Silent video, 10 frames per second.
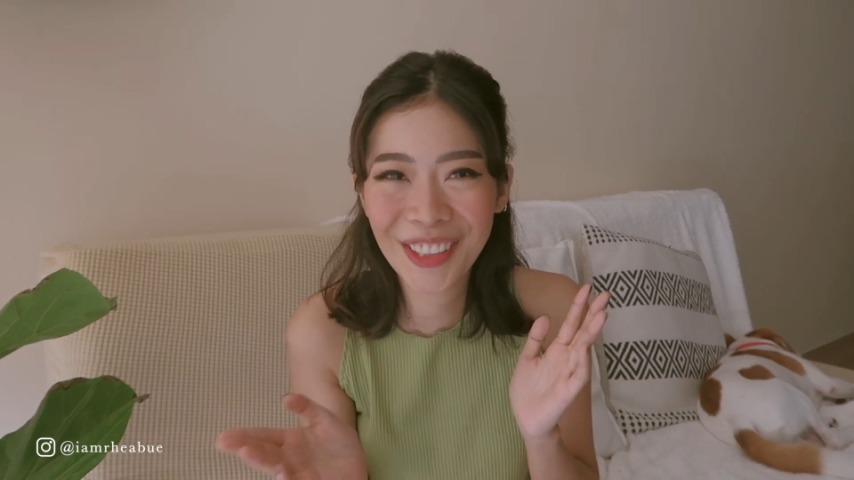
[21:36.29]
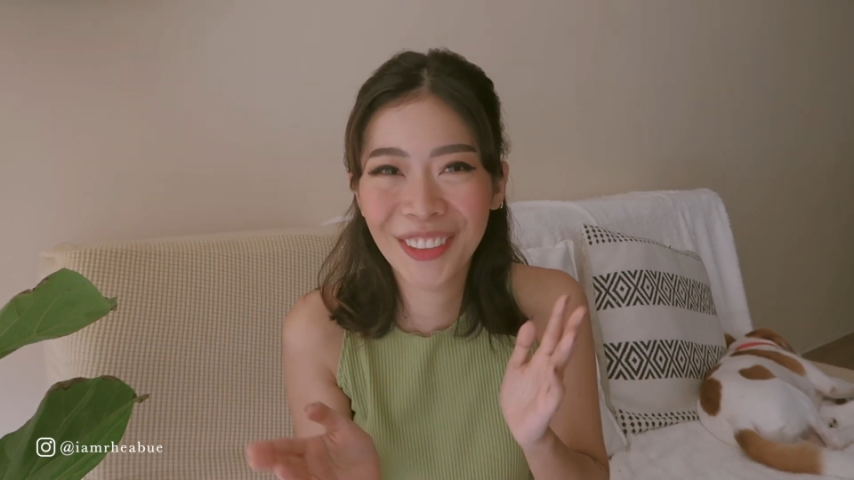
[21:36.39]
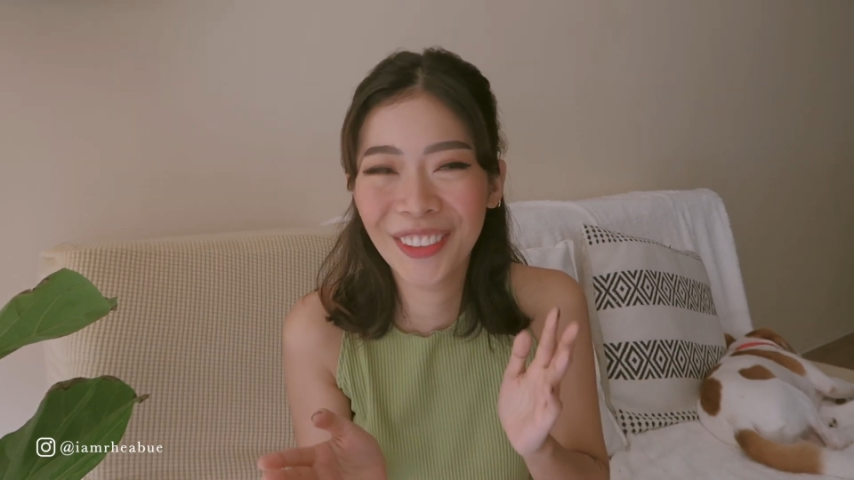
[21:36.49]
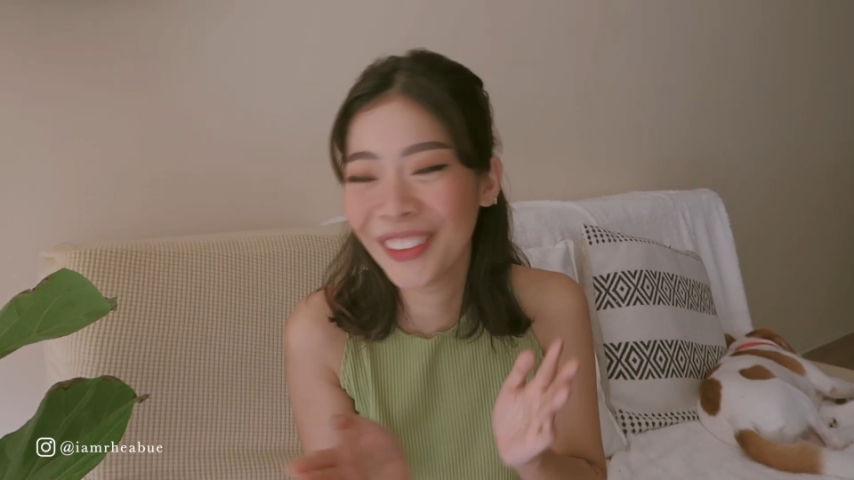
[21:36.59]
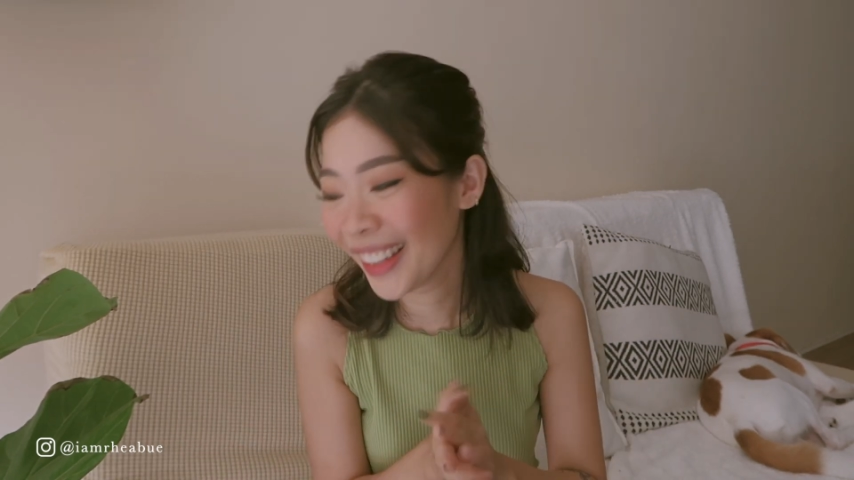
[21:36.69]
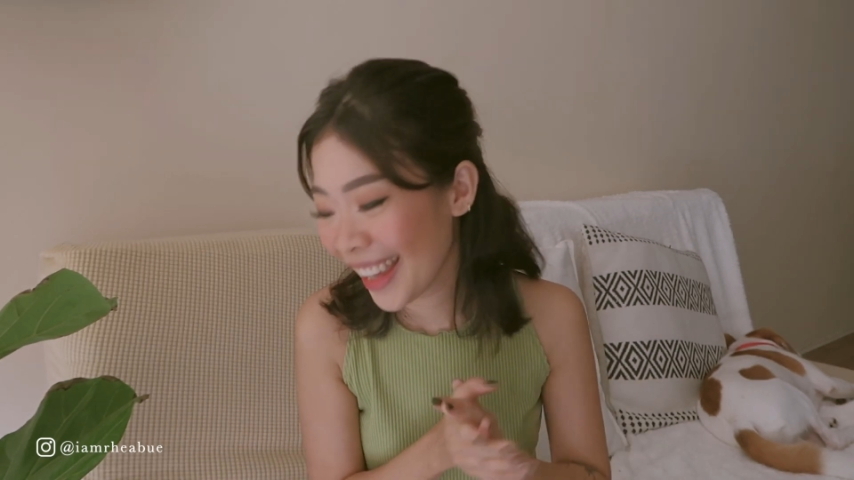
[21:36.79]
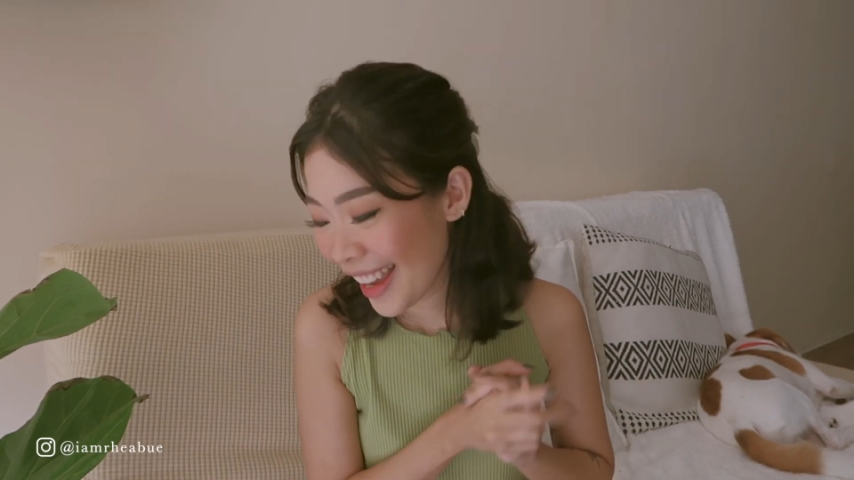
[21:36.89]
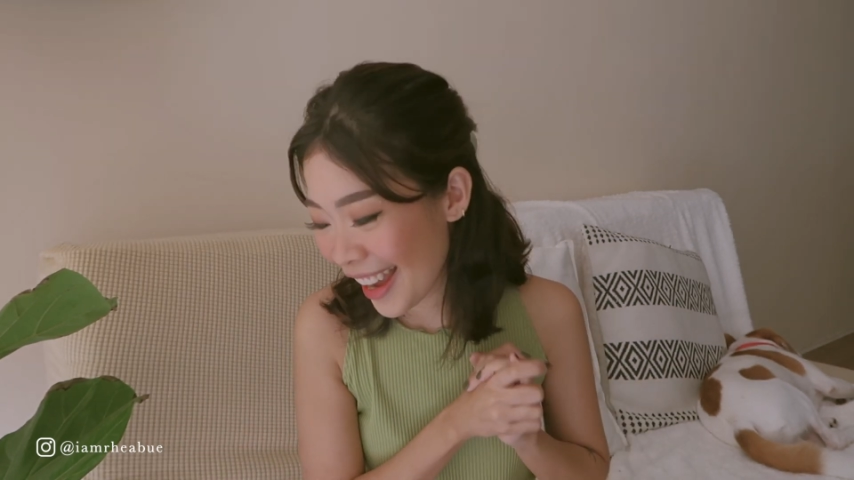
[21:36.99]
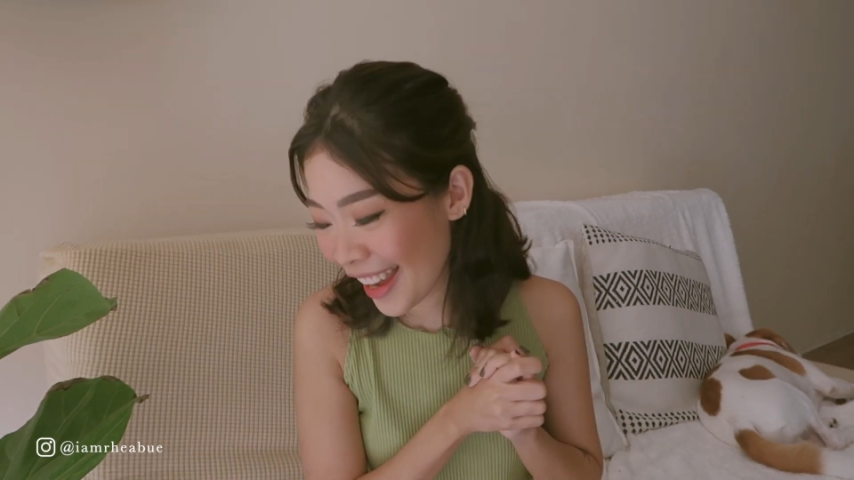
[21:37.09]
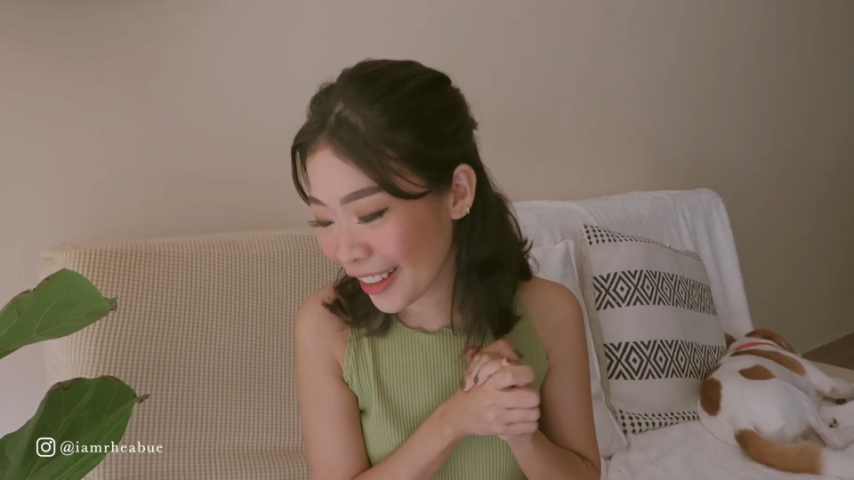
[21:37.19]
So,
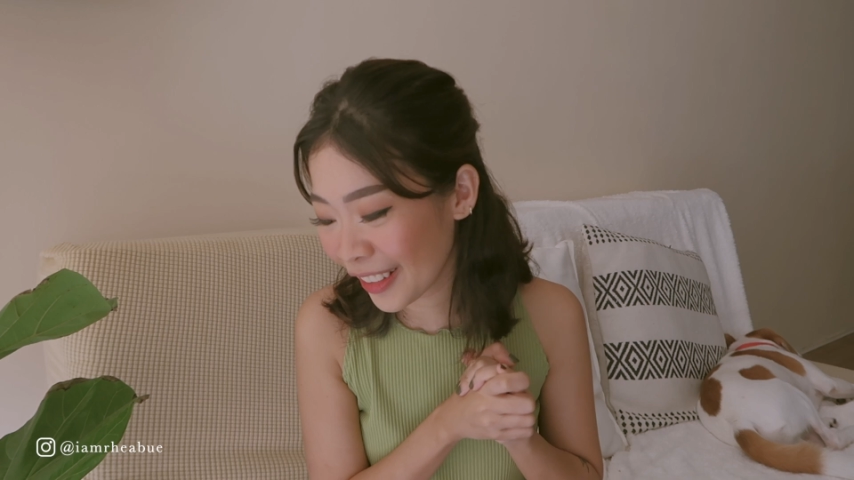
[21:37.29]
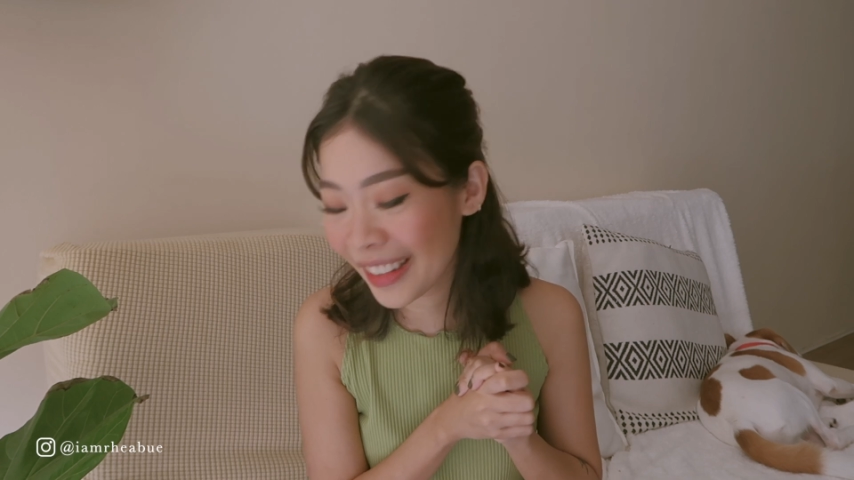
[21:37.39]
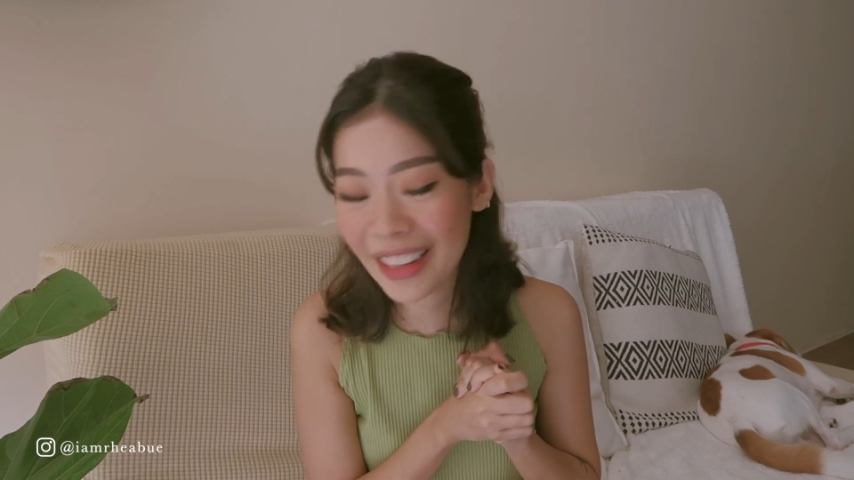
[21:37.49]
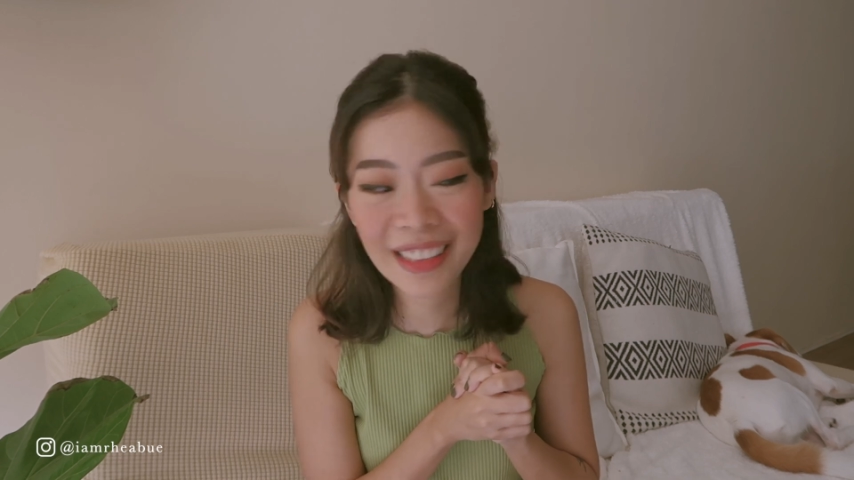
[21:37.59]
ayun.